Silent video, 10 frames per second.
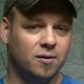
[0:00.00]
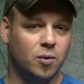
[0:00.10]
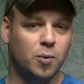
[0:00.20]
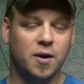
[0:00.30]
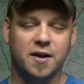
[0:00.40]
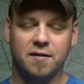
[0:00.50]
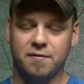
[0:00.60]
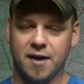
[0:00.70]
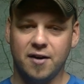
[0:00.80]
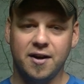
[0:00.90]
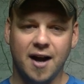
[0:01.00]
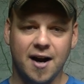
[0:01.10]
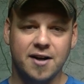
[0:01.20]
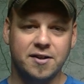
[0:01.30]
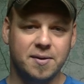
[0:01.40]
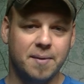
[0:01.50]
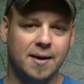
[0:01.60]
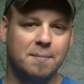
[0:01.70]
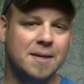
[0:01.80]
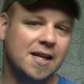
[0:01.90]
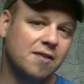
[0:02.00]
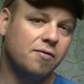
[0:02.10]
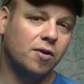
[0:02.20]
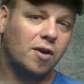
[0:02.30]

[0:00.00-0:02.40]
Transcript: We're working very hard to make meaningful